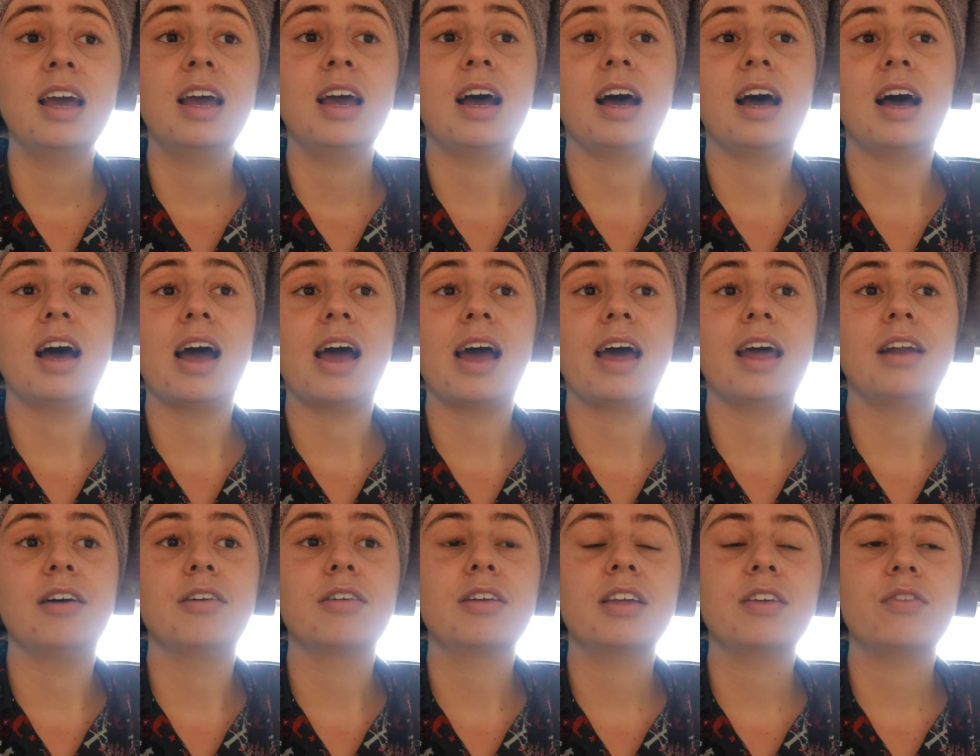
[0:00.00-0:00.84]
uh, and
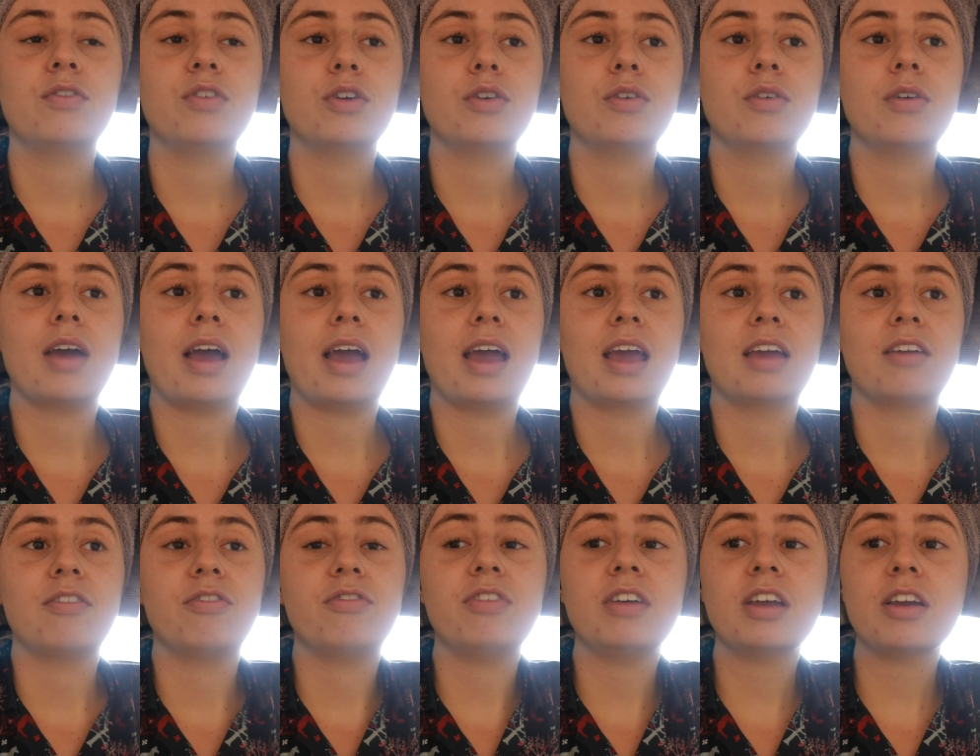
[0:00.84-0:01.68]
I'll give you a
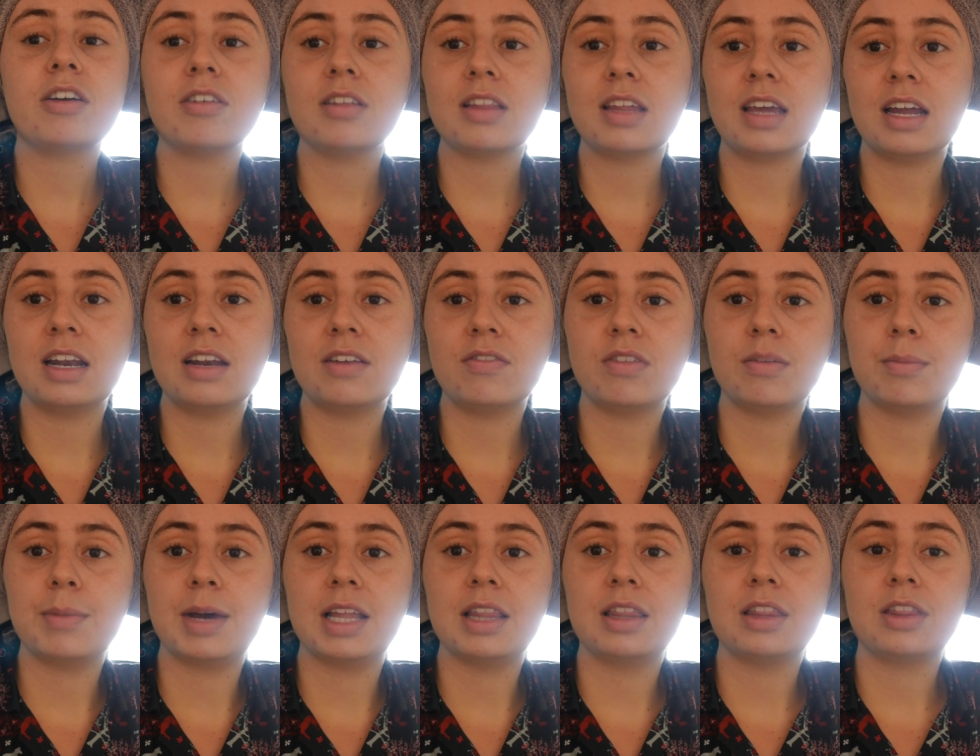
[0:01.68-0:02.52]
figure at the end of the
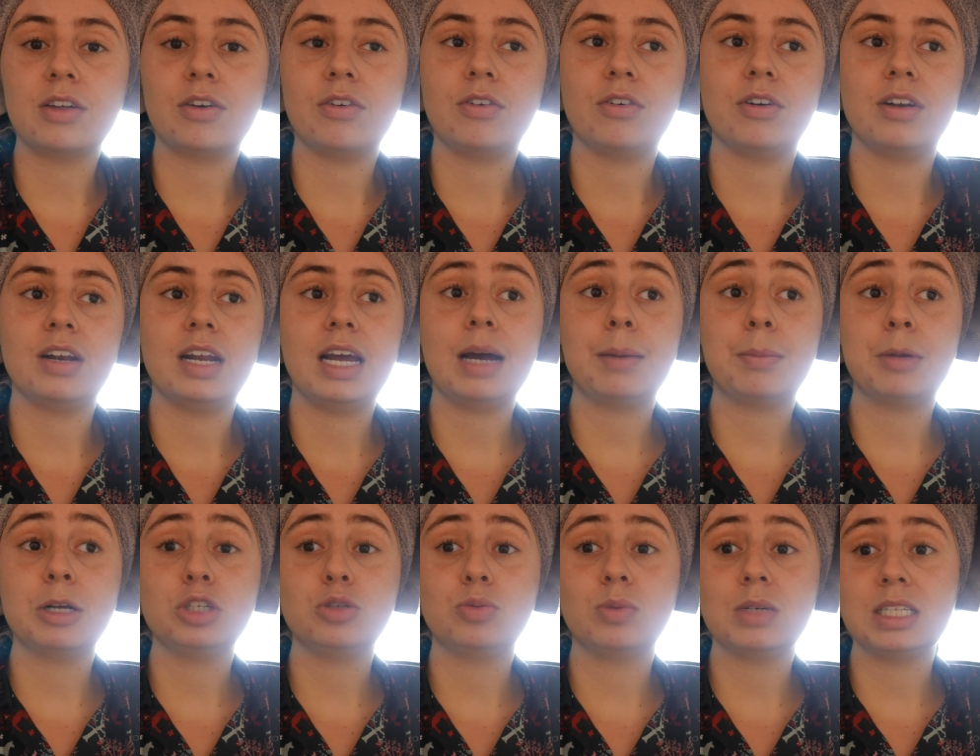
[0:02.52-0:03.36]
month on how
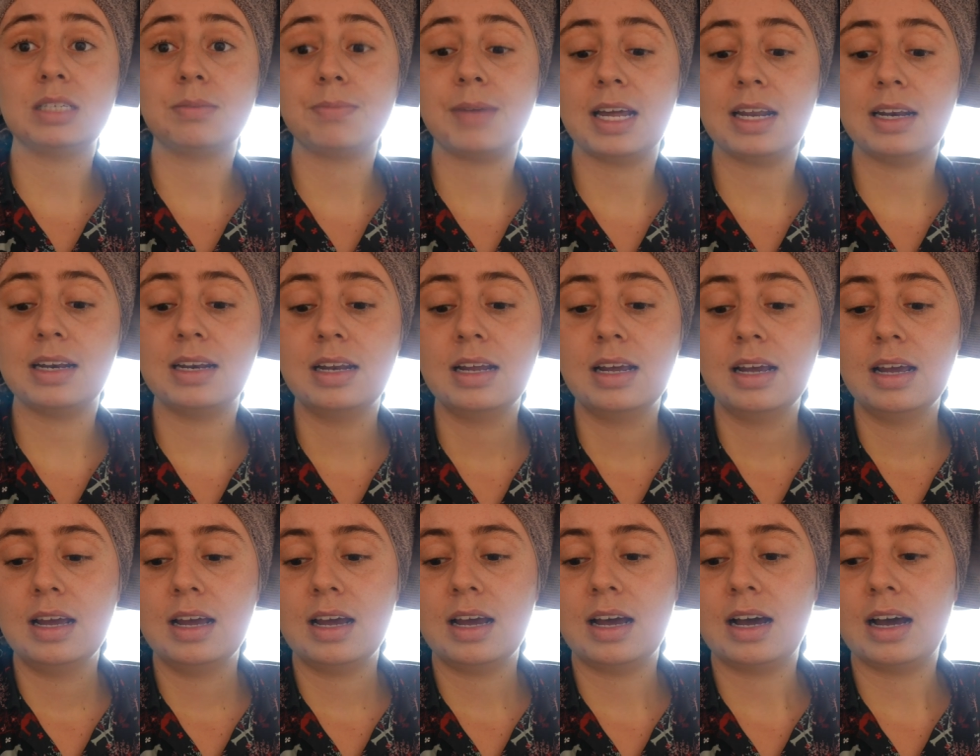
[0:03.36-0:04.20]
much we spent
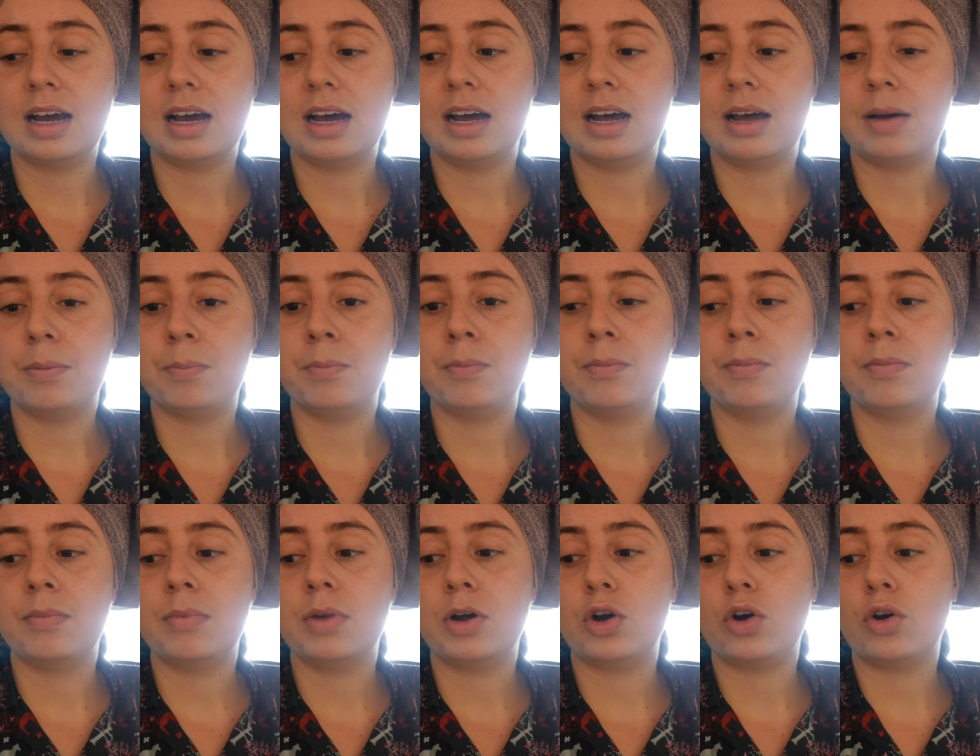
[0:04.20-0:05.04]

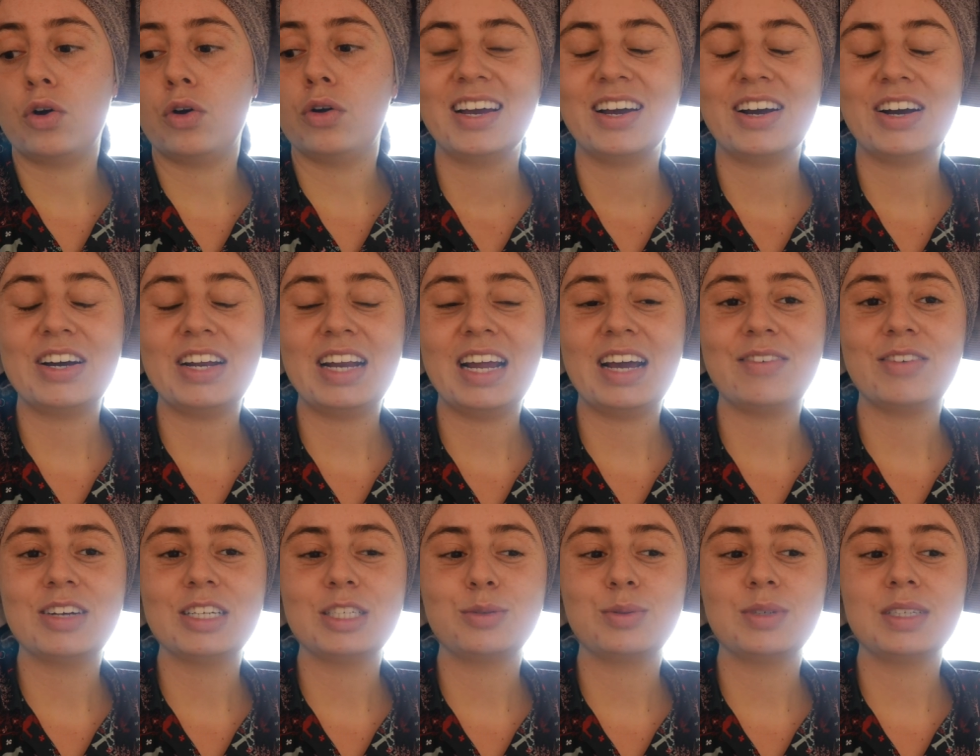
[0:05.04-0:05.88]
um, on, on how
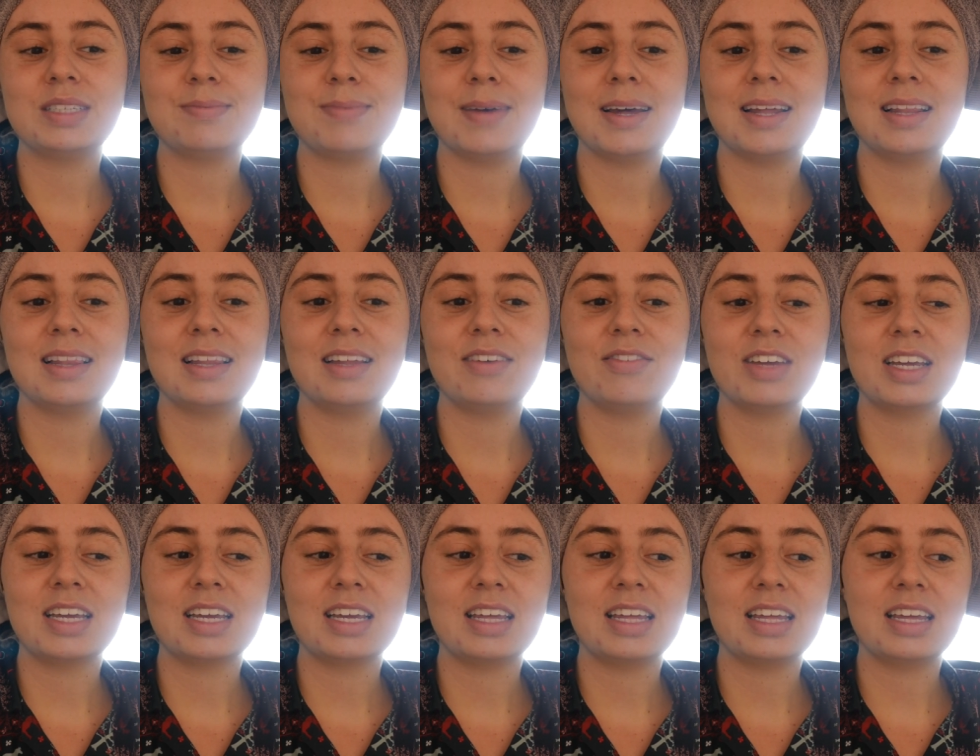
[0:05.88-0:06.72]
much we spent
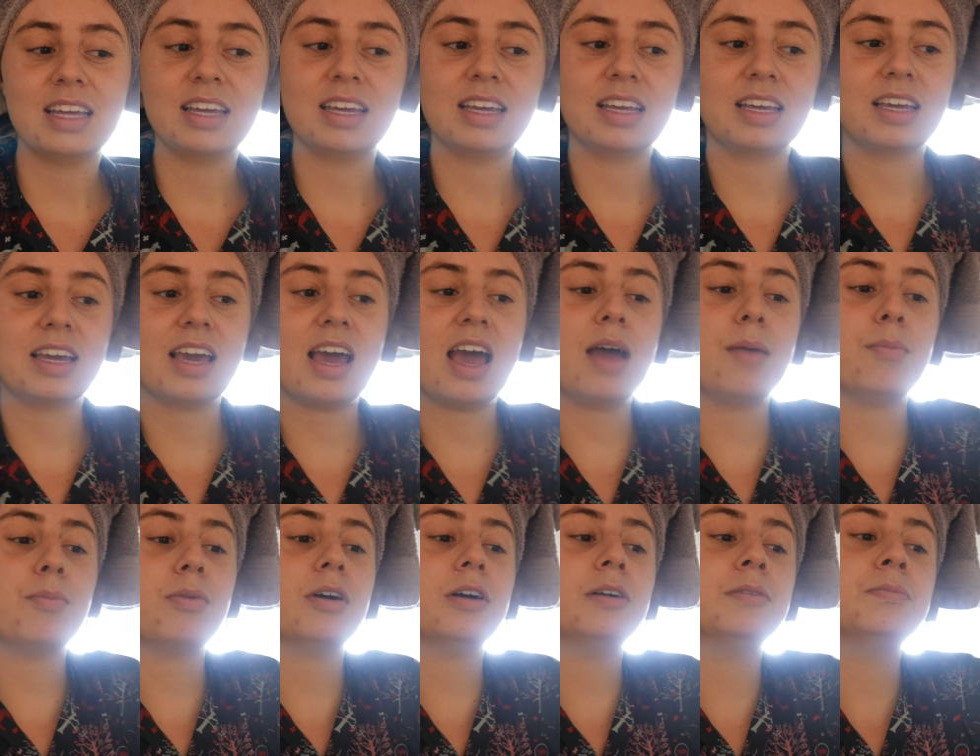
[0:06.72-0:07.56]
living here in
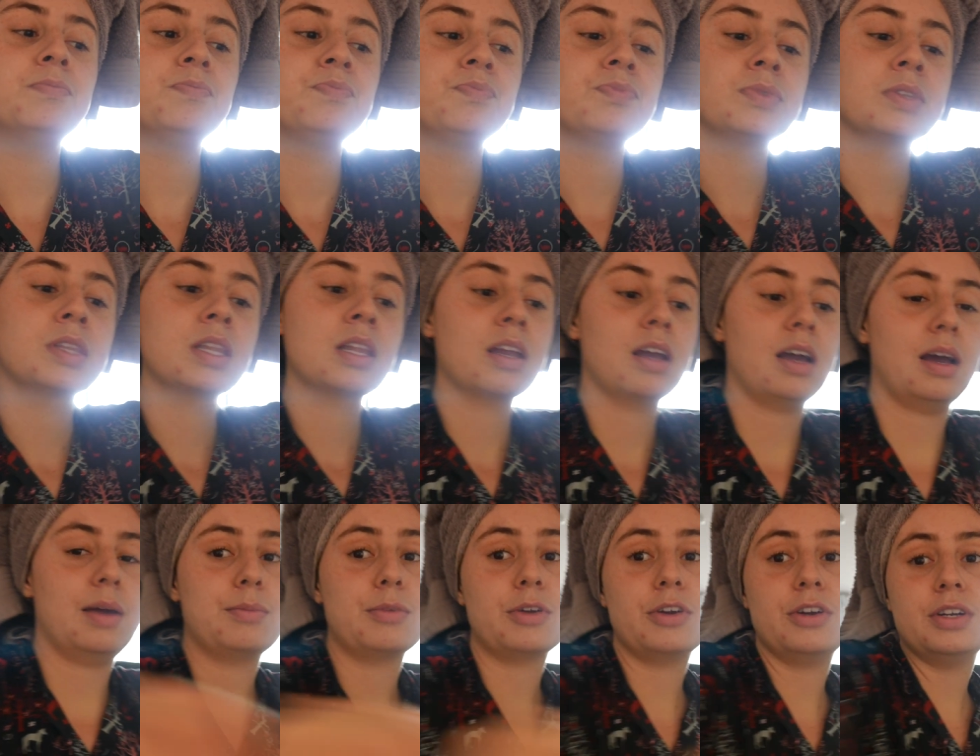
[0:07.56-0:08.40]
Canberra.
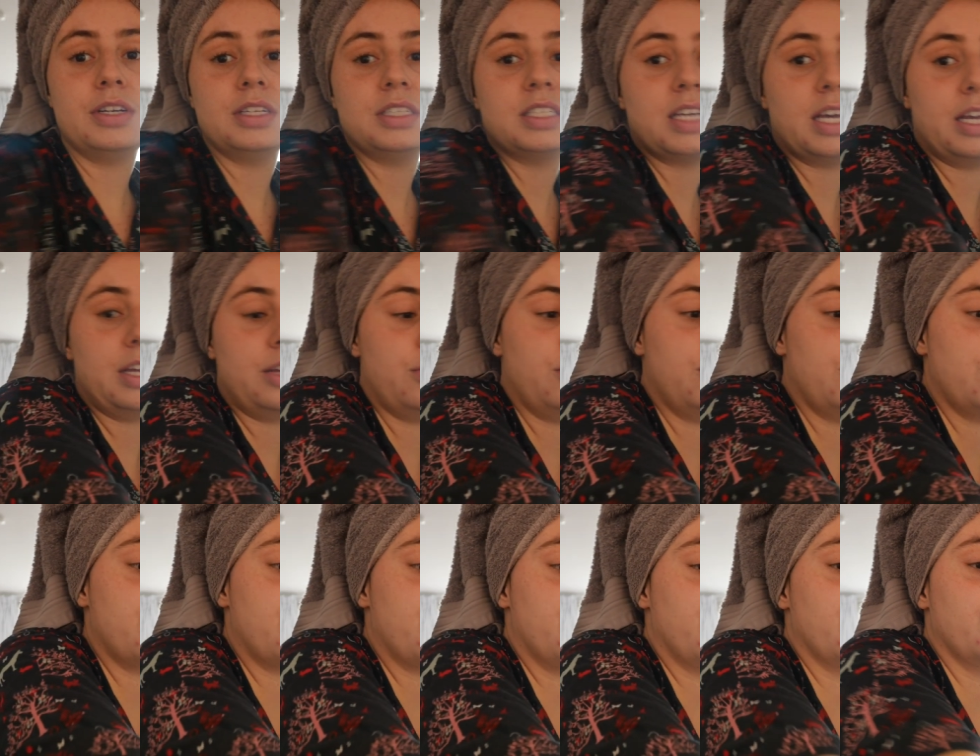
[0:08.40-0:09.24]
I'm going to take you
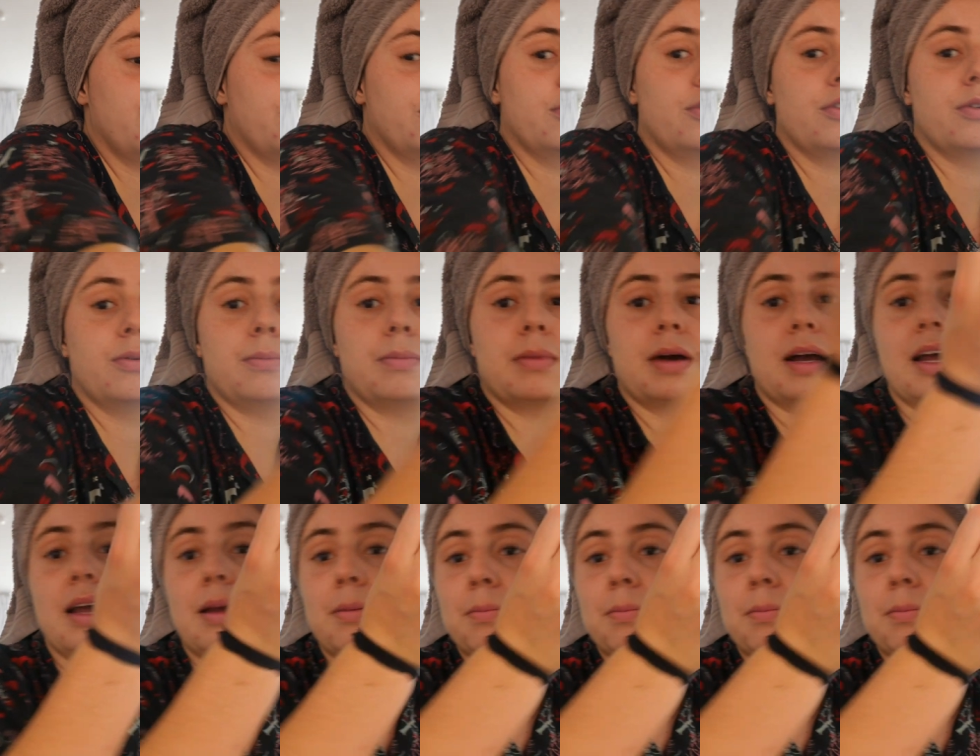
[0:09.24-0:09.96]
through my